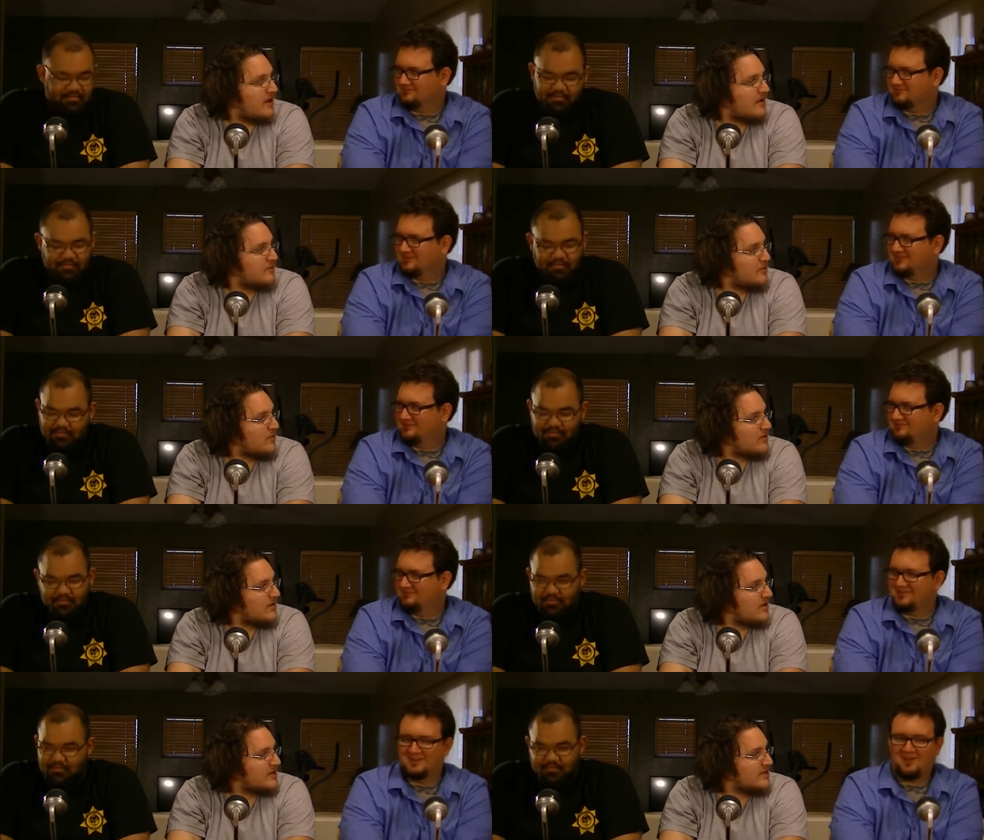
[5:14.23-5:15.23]
Speaker 1: I'm a
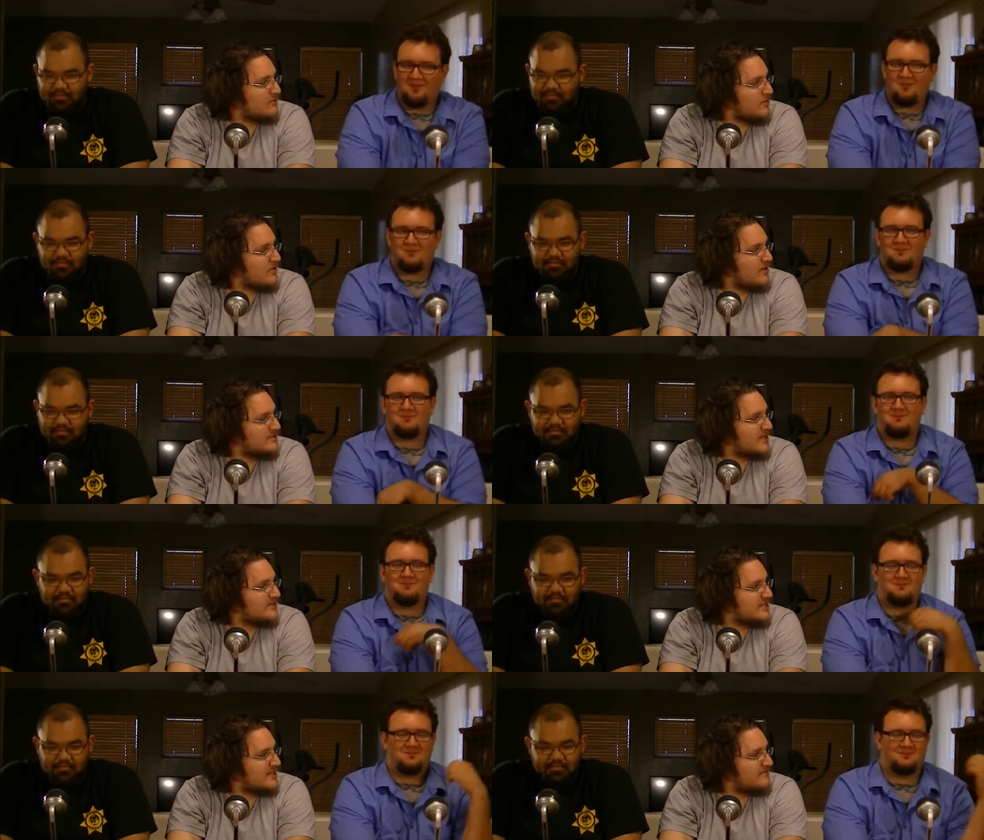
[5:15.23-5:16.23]
warlock, and the warlock
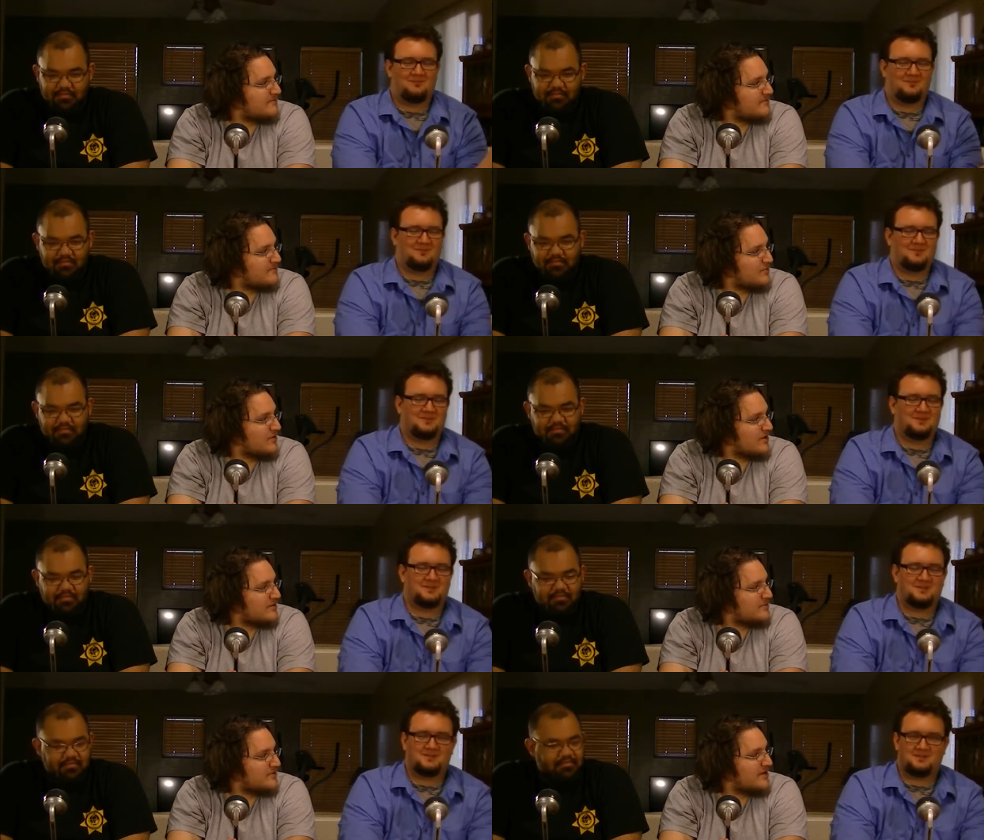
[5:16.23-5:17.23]

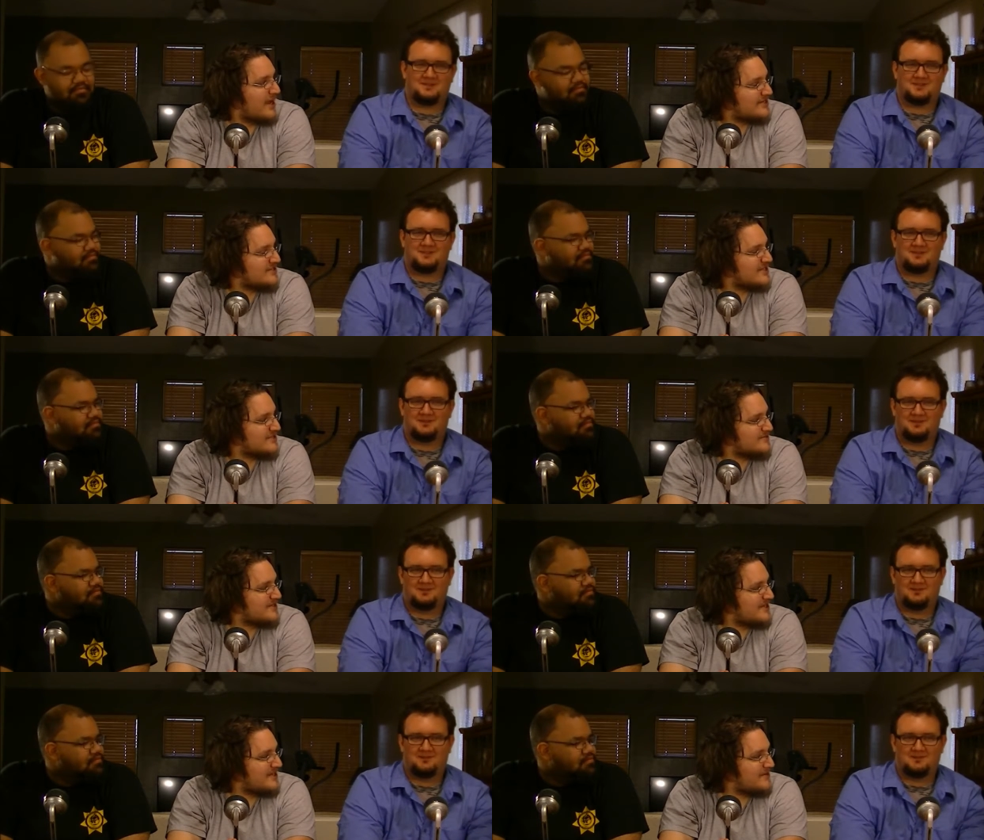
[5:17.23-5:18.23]
community actually gets
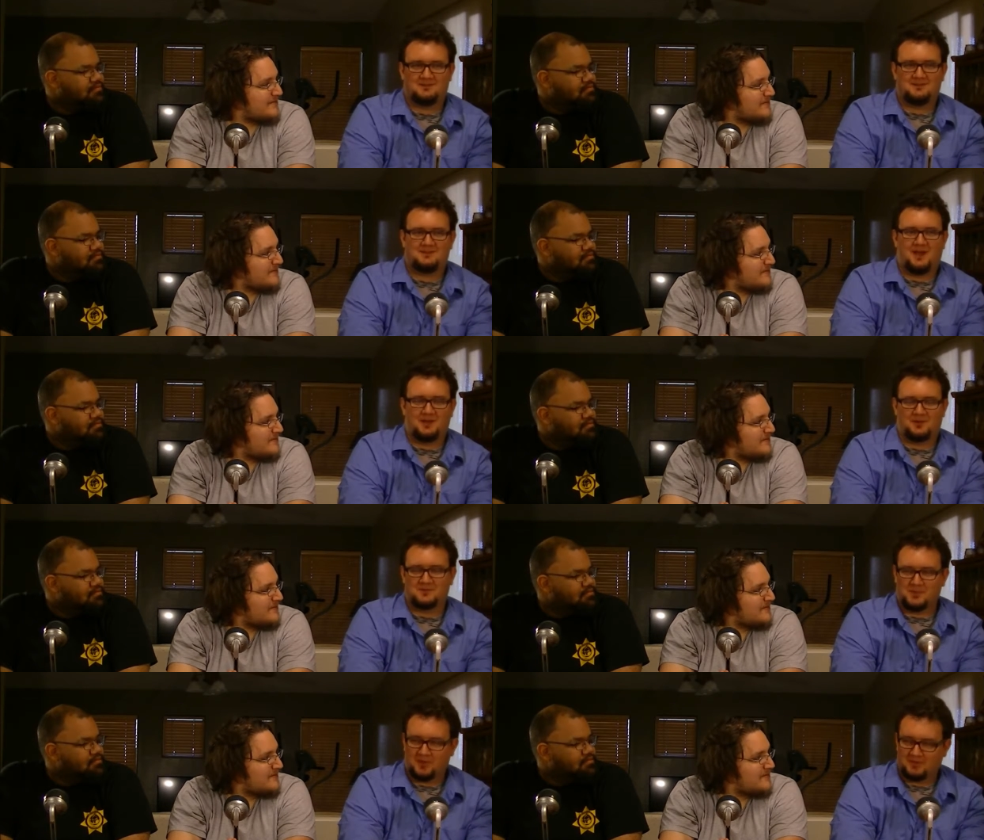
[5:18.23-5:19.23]
upset at him. Tiger's
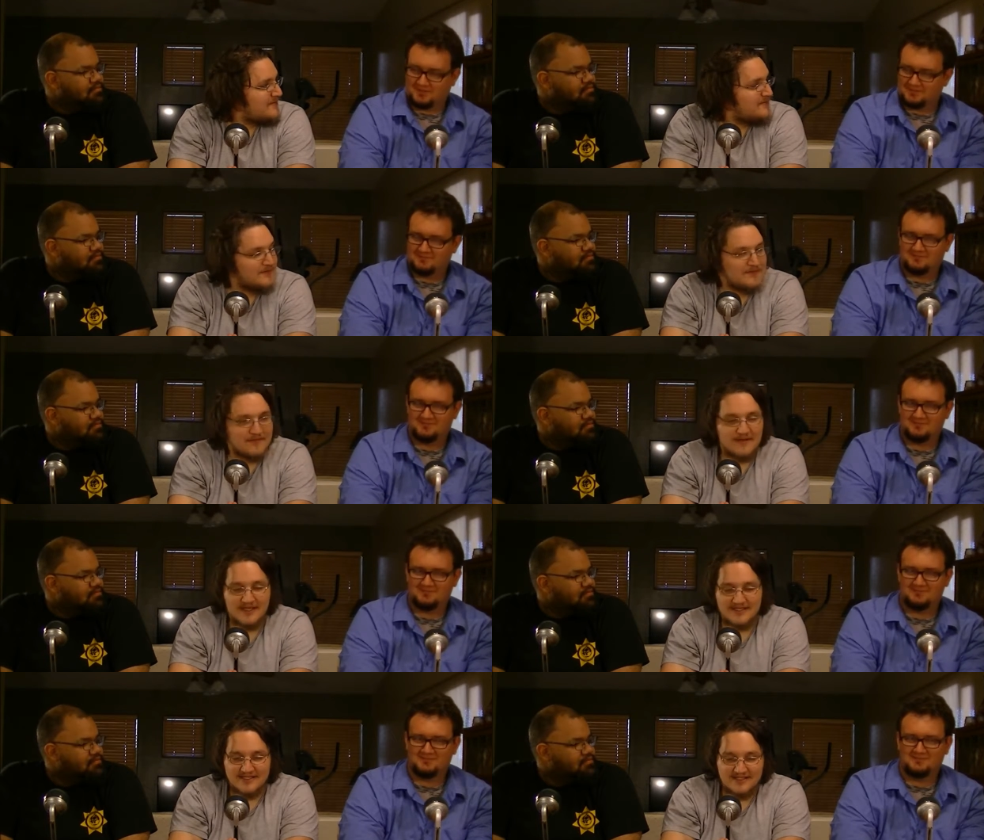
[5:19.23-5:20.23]
blood.
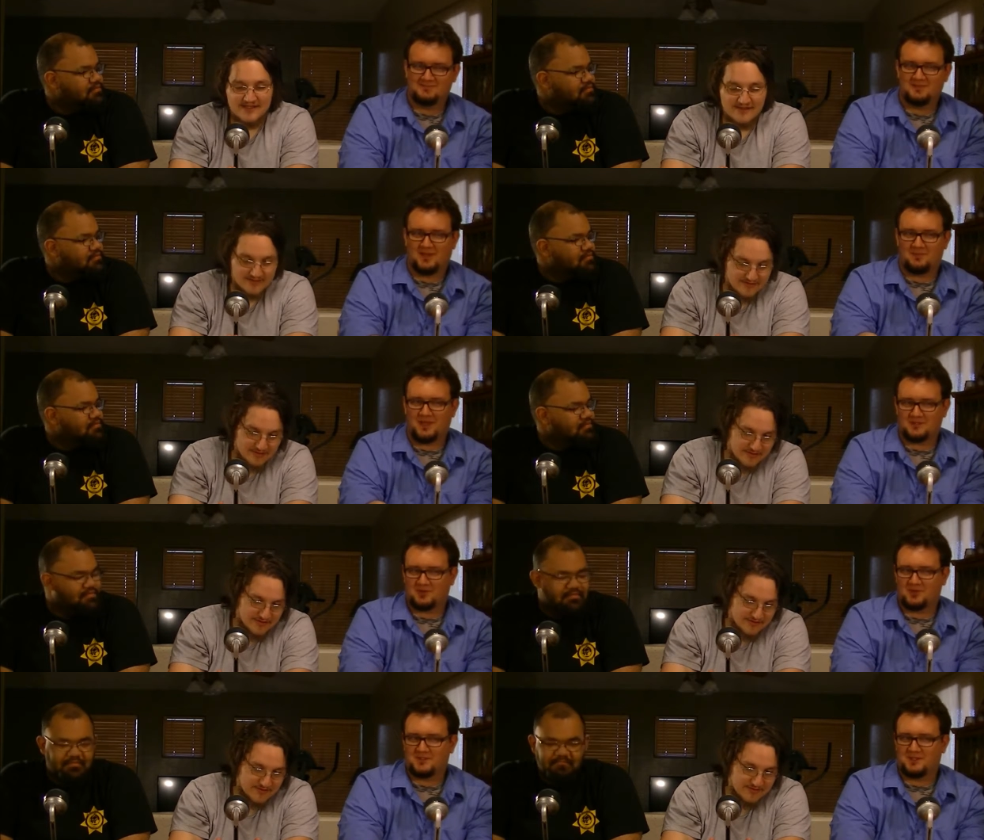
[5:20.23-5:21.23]
Speaker 2: Yes. Yeah, that
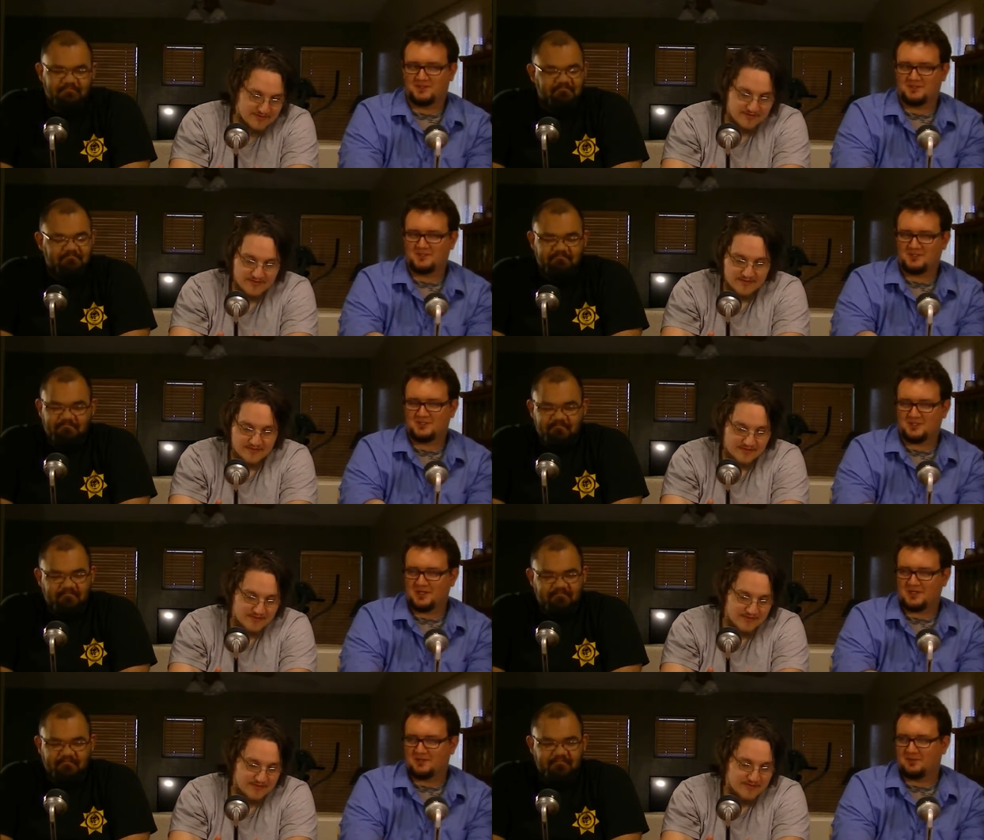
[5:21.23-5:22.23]
Charlie Sheen is
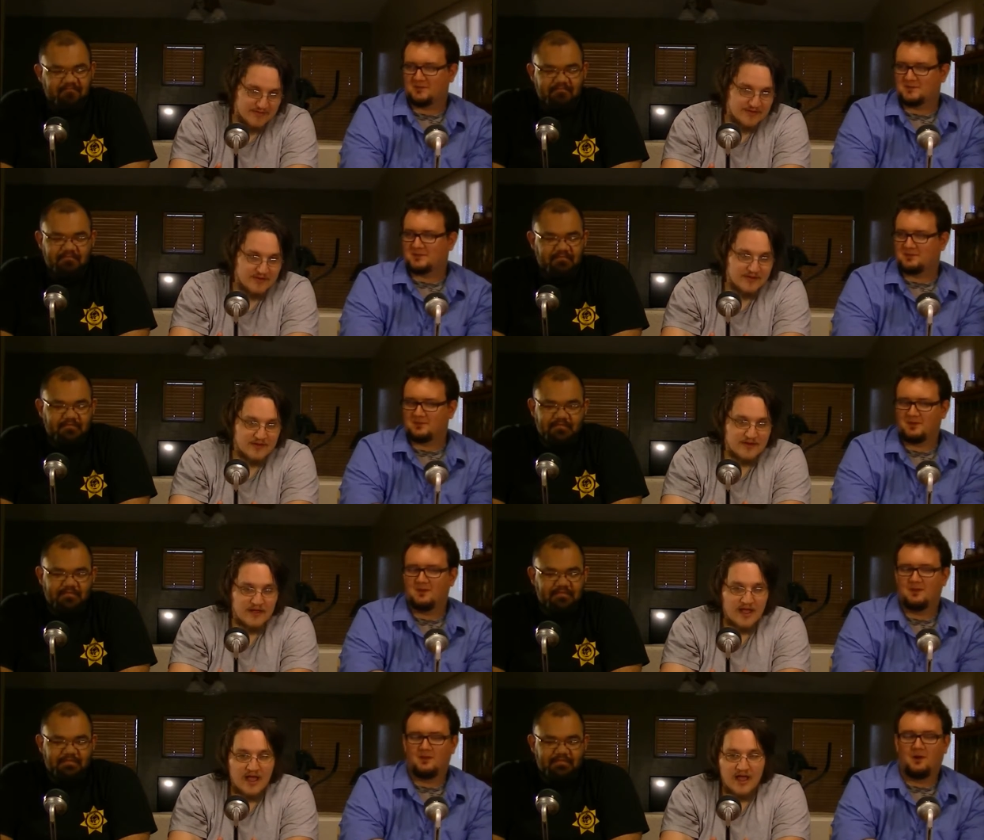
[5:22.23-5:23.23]
shitty to lose to.
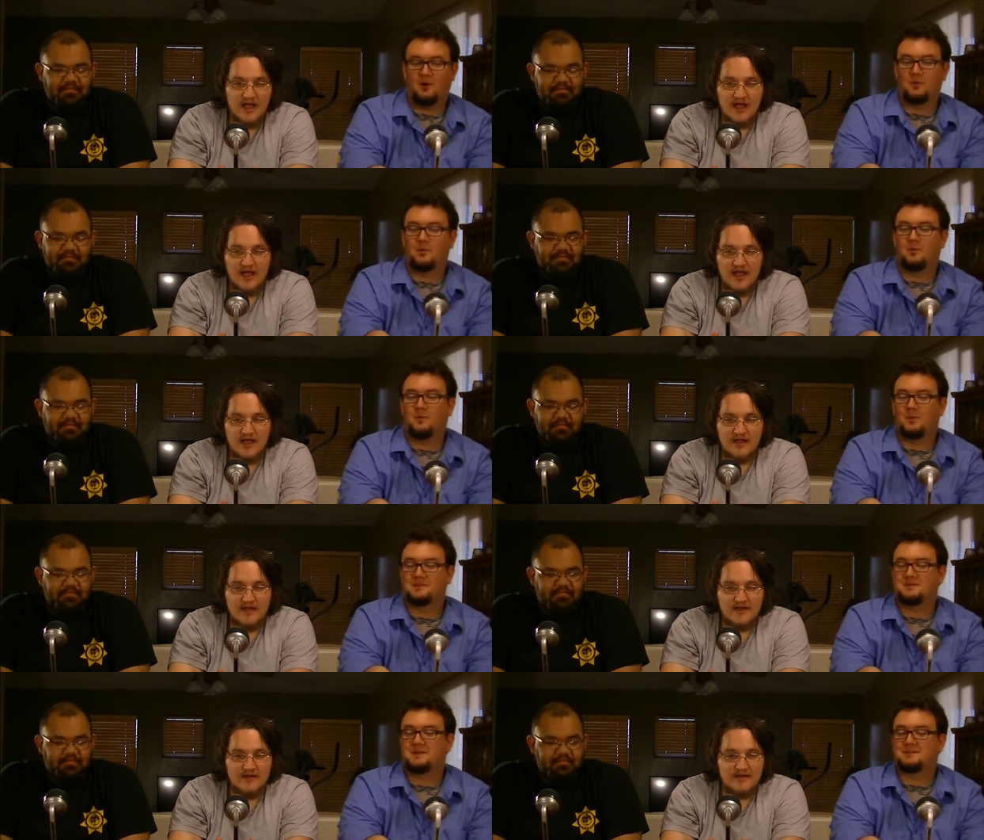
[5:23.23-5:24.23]
Although,
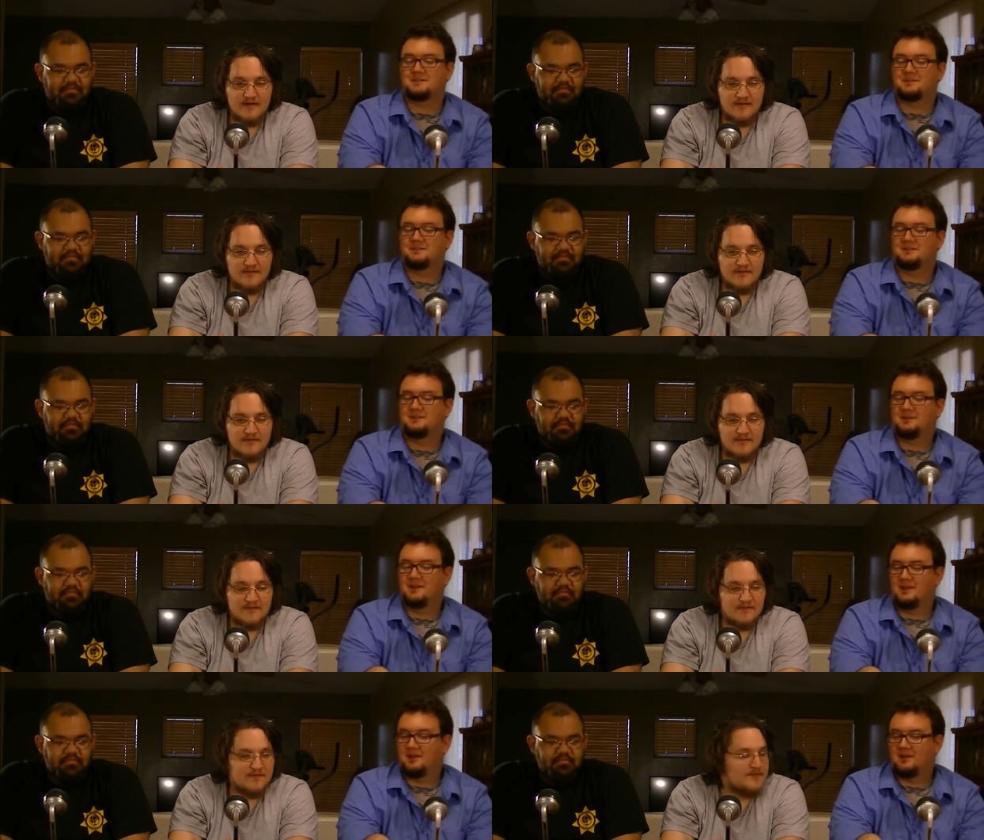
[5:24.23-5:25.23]
let's face it,
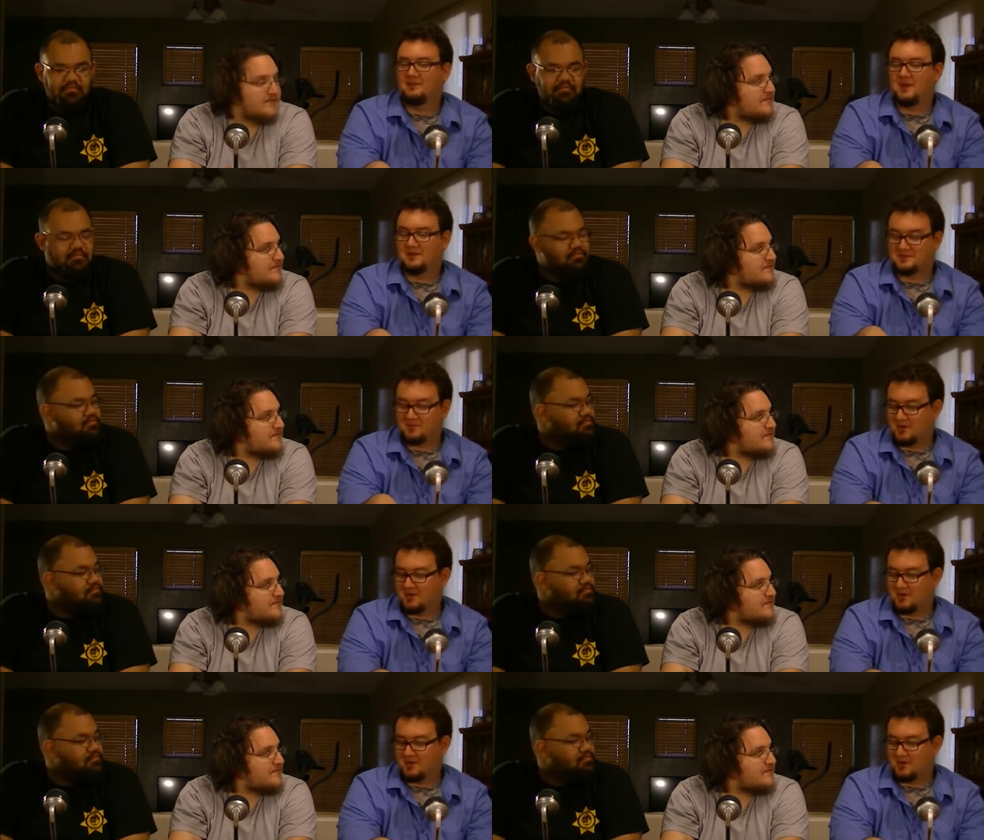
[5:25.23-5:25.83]
that is the